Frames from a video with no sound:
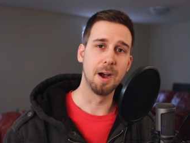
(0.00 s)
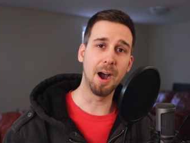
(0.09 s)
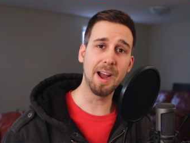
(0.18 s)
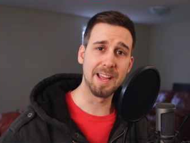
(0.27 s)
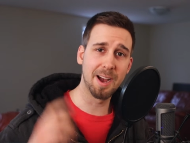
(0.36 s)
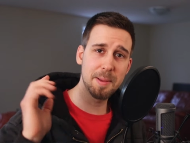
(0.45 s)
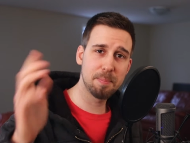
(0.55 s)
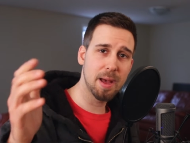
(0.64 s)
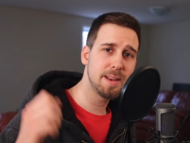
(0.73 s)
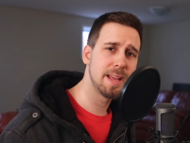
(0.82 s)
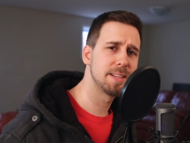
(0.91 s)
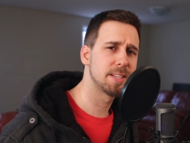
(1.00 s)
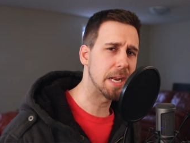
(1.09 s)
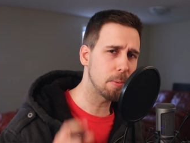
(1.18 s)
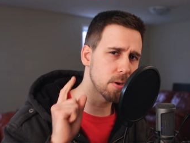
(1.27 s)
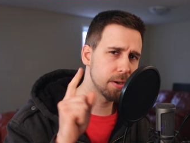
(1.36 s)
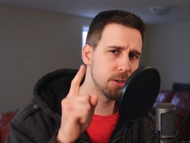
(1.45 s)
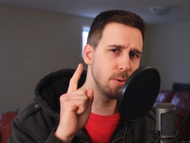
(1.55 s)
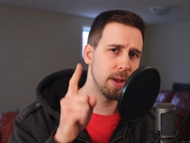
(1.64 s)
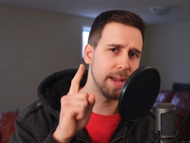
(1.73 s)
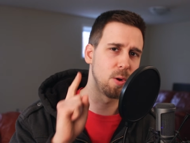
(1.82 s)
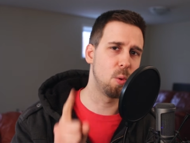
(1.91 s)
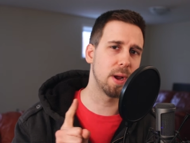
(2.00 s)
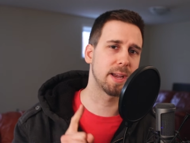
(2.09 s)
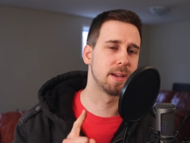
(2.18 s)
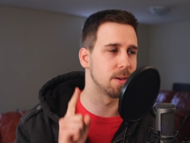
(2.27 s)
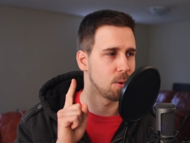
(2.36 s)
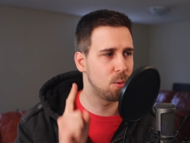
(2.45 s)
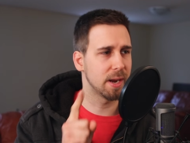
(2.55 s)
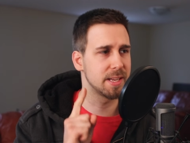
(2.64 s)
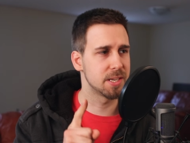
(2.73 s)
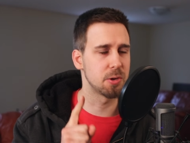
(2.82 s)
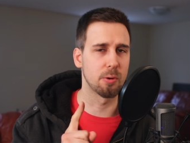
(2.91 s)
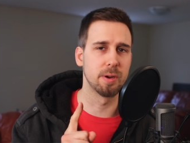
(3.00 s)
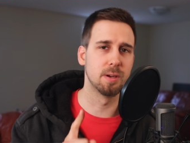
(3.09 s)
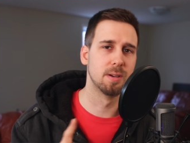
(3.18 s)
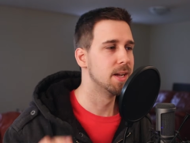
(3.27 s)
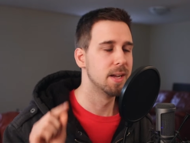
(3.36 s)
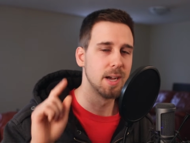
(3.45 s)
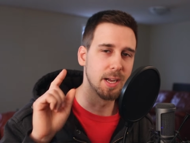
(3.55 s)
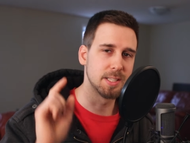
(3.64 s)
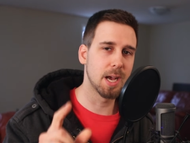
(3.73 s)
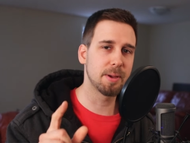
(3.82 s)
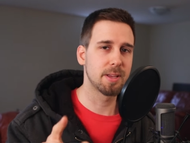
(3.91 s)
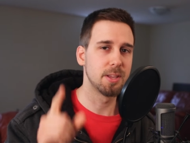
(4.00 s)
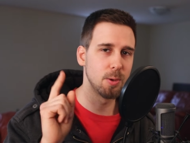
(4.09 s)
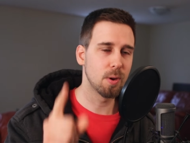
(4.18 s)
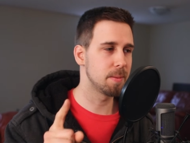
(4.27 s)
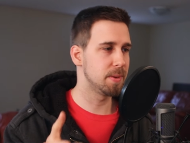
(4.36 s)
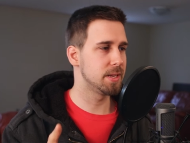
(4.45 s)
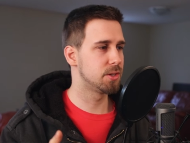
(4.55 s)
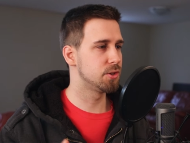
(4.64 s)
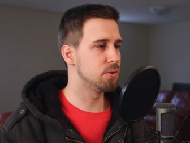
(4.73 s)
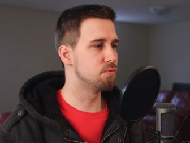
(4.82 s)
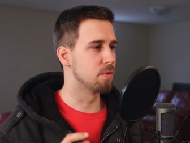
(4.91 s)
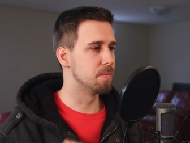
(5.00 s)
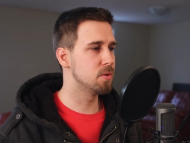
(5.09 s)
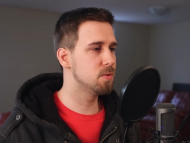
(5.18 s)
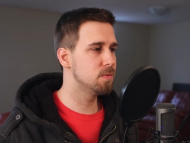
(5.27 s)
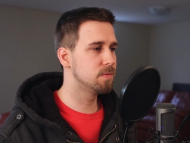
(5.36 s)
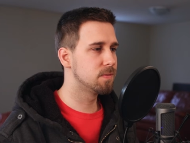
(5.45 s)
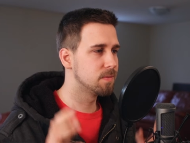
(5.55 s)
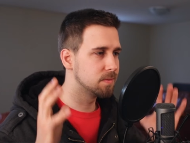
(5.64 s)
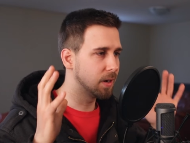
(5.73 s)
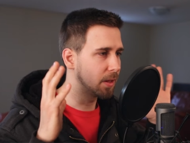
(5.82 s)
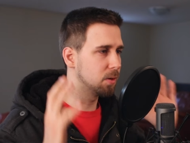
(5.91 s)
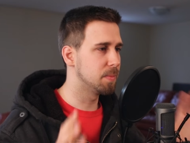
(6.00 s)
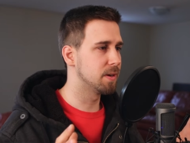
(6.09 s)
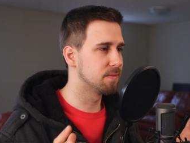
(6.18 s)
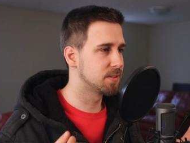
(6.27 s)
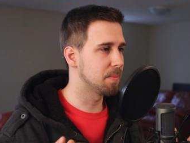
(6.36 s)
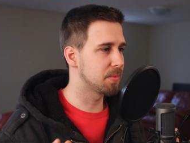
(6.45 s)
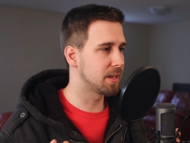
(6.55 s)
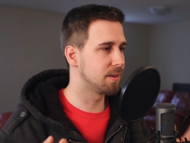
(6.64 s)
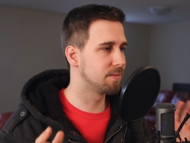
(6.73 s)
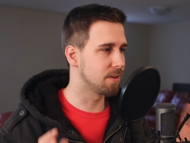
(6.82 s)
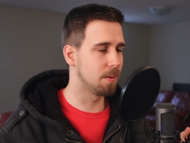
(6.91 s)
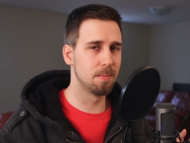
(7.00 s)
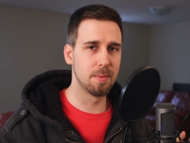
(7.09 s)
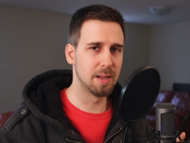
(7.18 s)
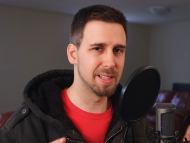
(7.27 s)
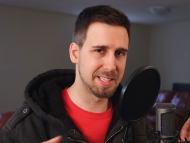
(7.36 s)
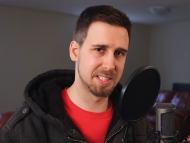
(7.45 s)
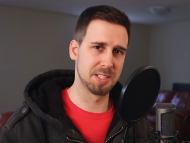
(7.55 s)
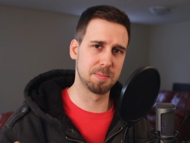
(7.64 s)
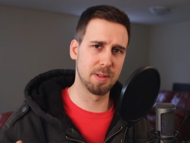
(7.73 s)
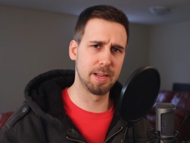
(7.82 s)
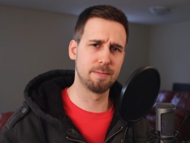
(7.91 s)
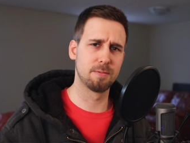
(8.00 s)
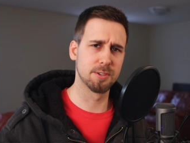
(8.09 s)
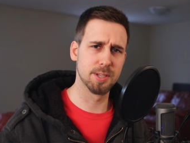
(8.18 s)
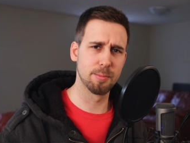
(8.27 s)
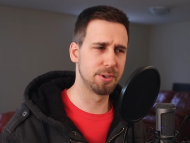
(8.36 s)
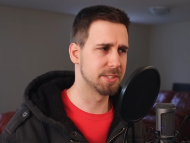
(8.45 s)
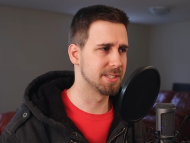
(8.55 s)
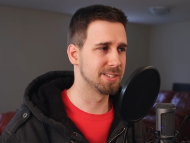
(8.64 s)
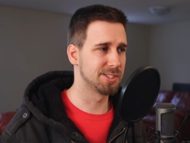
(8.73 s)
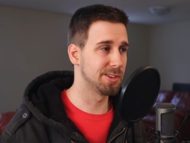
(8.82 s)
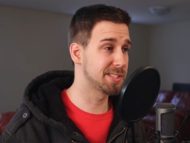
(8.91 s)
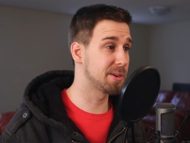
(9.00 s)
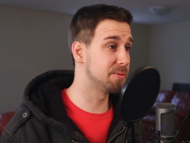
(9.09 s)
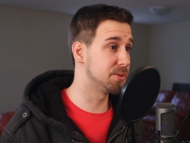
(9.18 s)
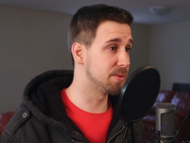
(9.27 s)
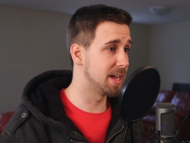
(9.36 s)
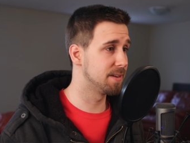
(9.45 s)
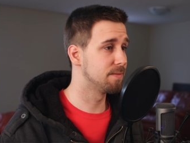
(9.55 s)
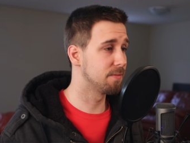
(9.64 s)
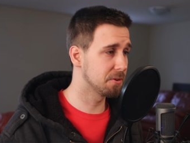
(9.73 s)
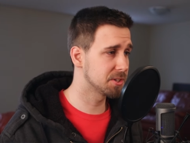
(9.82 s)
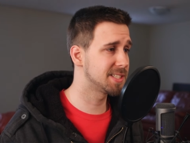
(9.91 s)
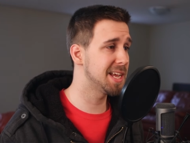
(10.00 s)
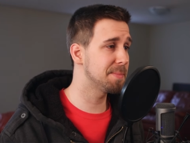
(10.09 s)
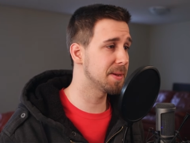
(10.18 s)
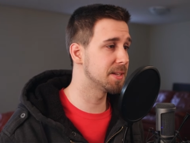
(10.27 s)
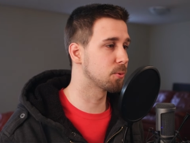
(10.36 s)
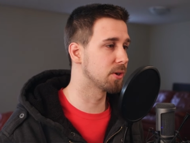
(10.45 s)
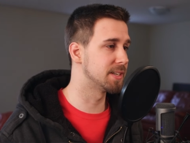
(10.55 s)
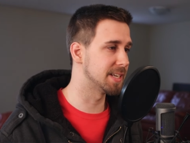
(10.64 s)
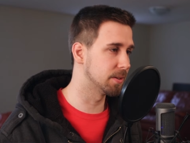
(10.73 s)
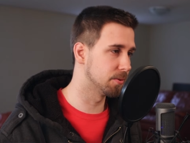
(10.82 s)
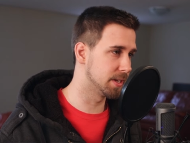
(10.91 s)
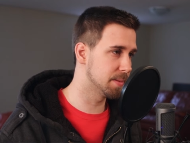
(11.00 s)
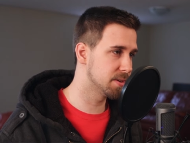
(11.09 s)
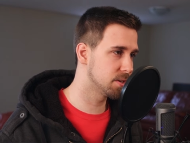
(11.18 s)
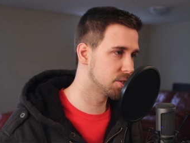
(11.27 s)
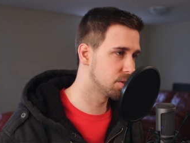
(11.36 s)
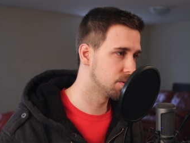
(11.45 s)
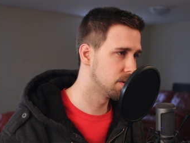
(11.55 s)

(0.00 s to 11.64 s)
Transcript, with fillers: Hi, I'm Ben, and today we're going to do a quick, quick tutorial. A topic you wanted me to remove a little bit of something from a license plate for some reason. So let's go do that. First step is we're going to download the image.